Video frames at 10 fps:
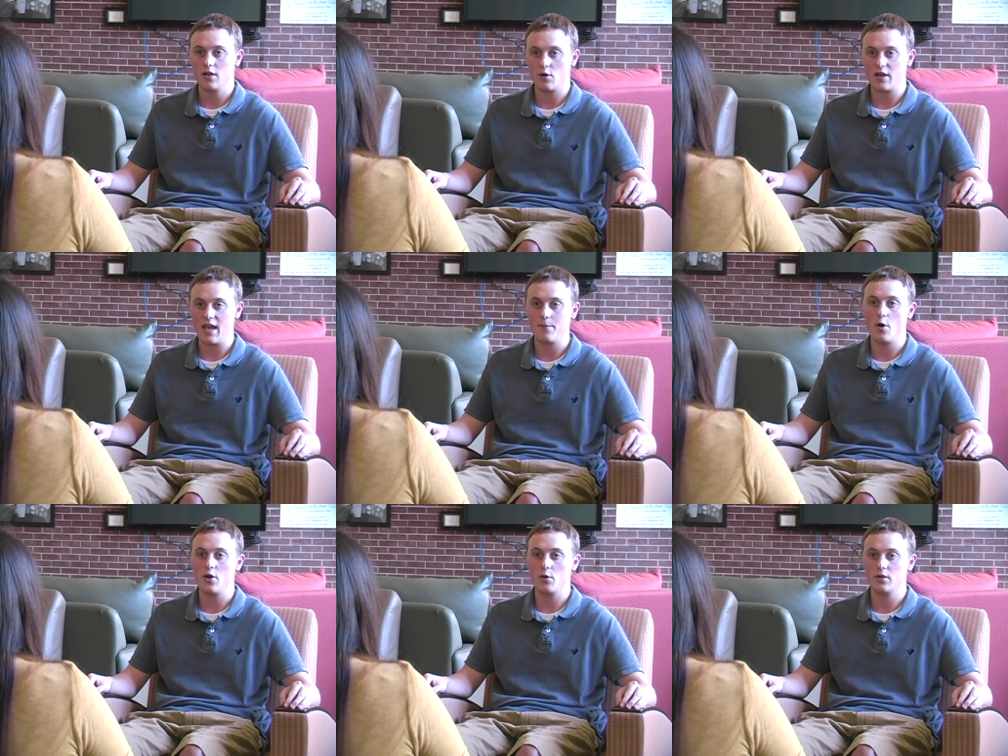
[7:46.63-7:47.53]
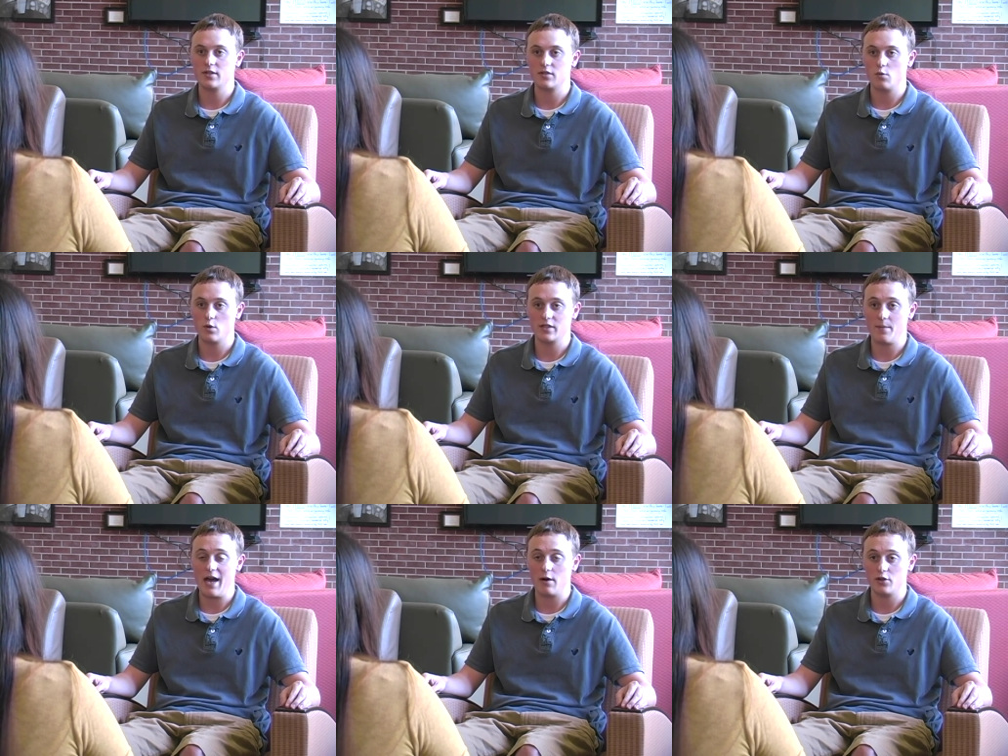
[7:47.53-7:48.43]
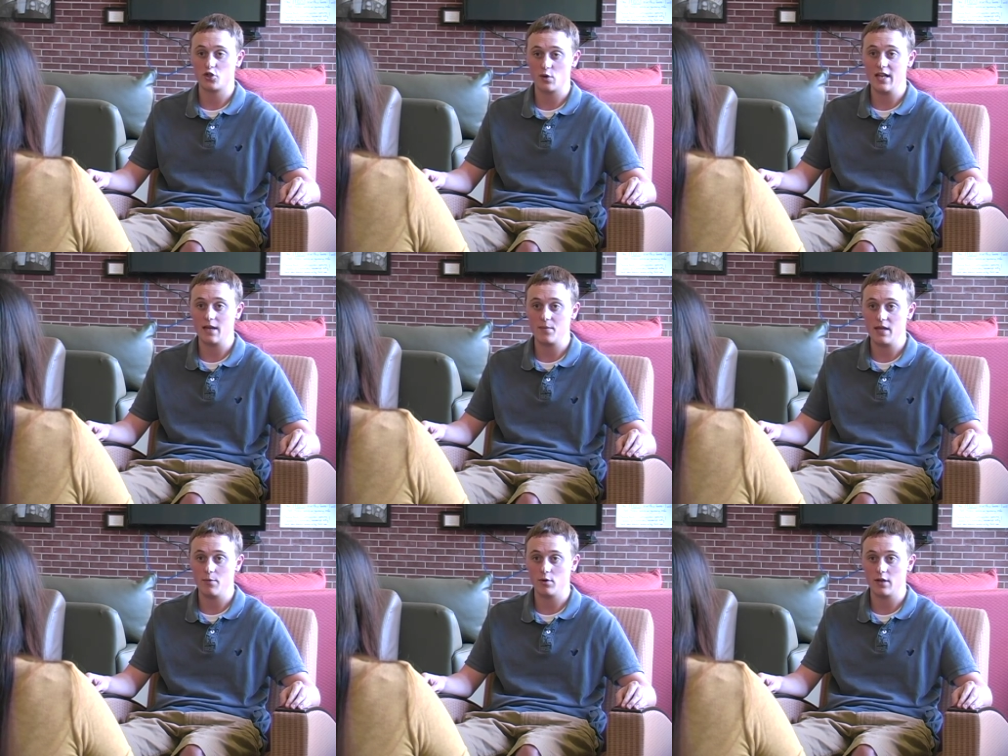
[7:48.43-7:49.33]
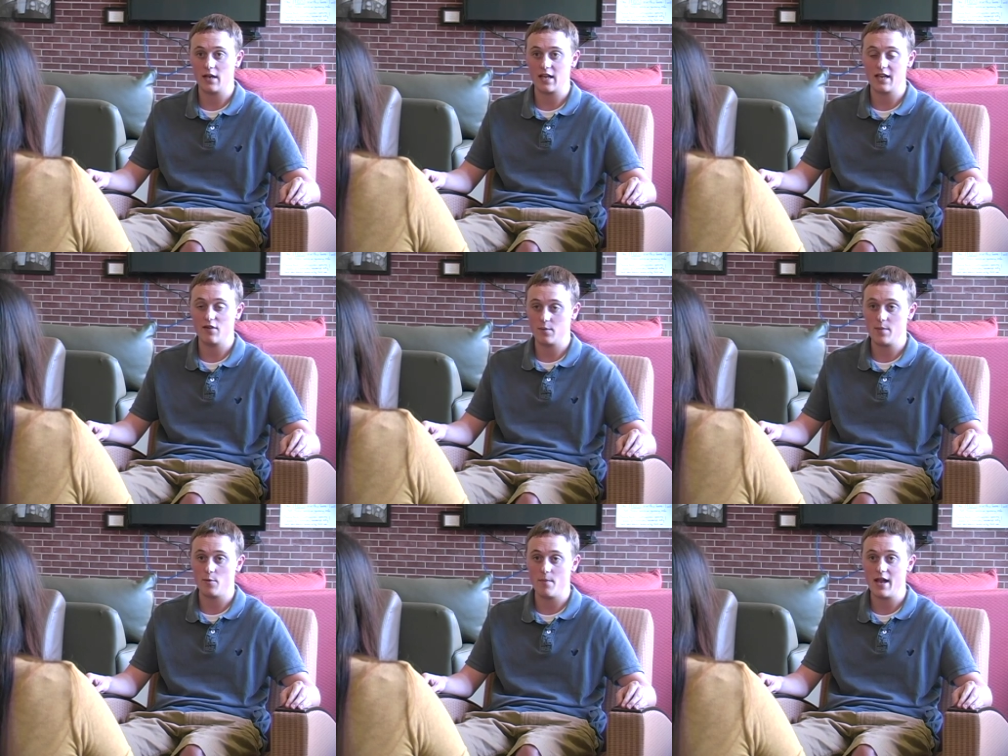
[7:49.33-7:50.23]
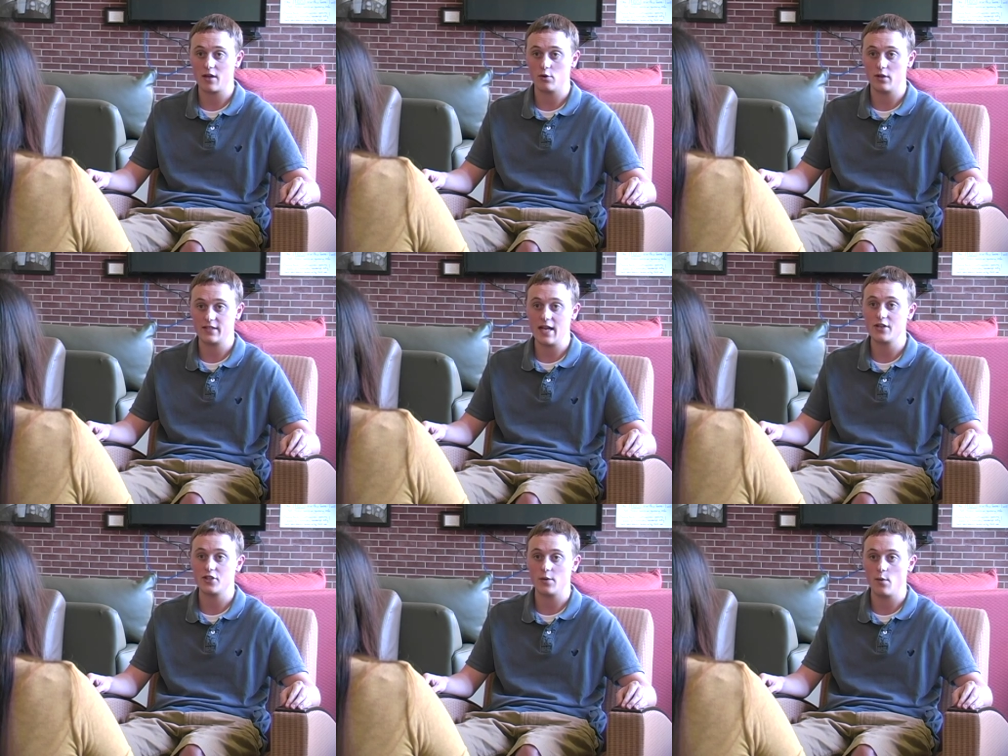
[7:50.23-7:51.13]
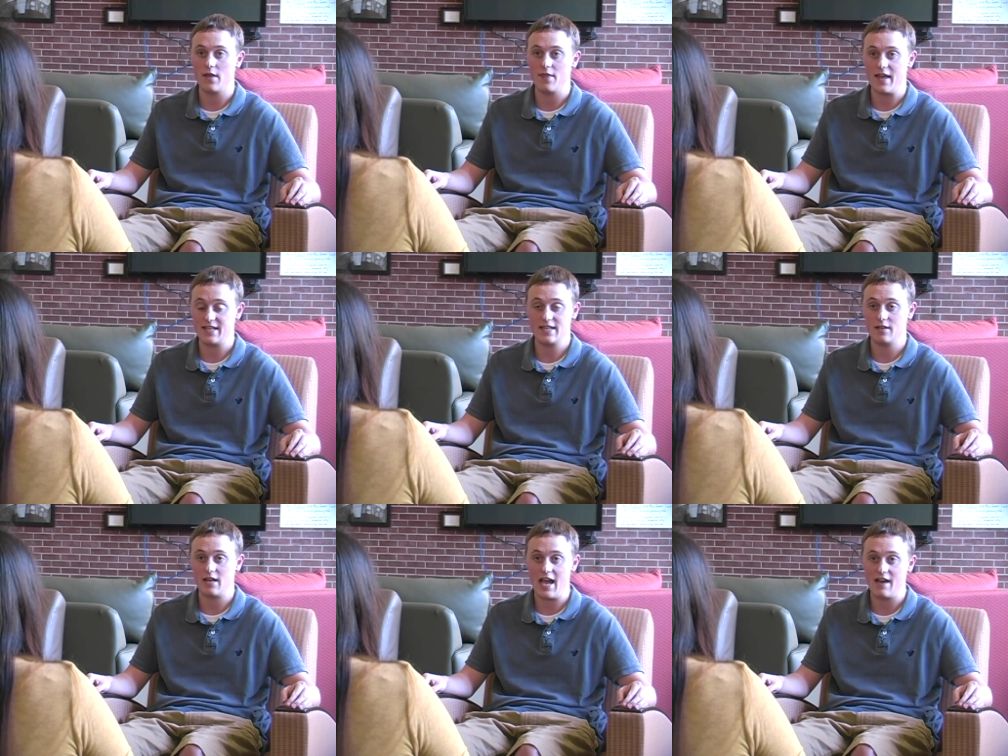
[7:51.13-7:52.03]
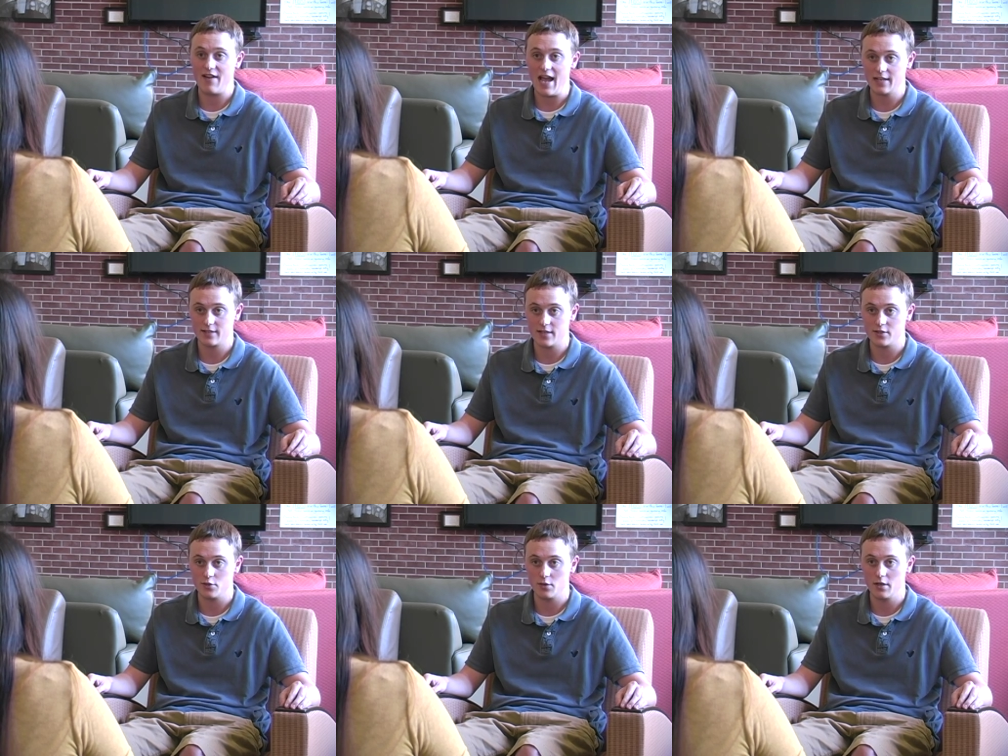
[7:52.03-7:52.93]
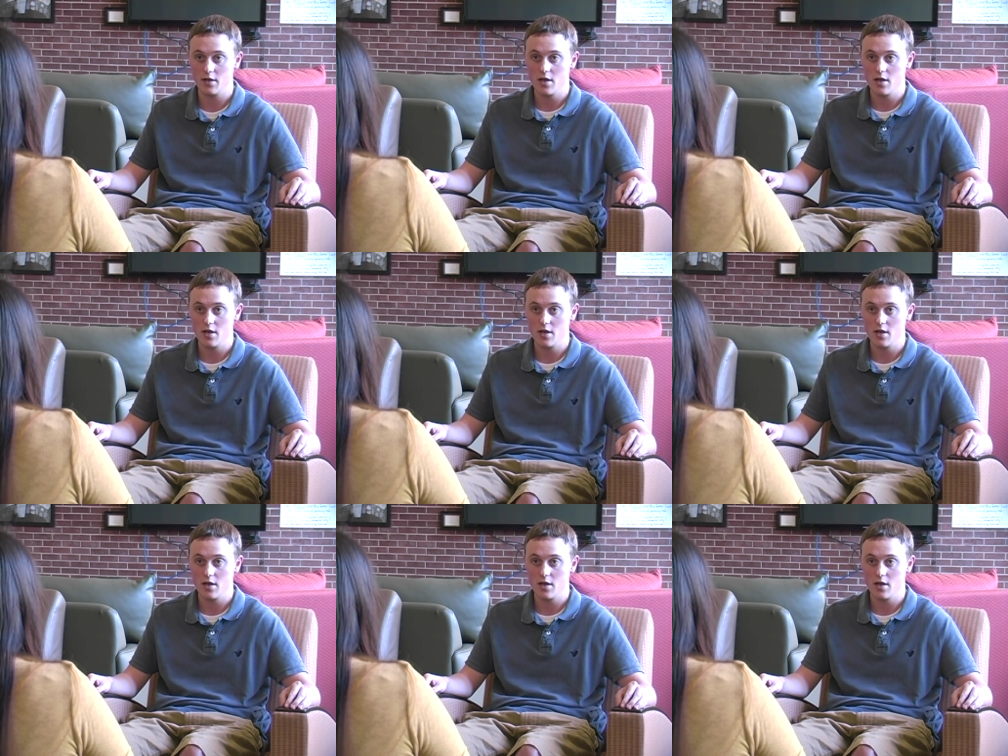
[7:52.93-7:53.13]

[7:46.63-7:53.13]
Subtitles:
Cambodia was about treating people and giving people medical attention when they didn't have access to it.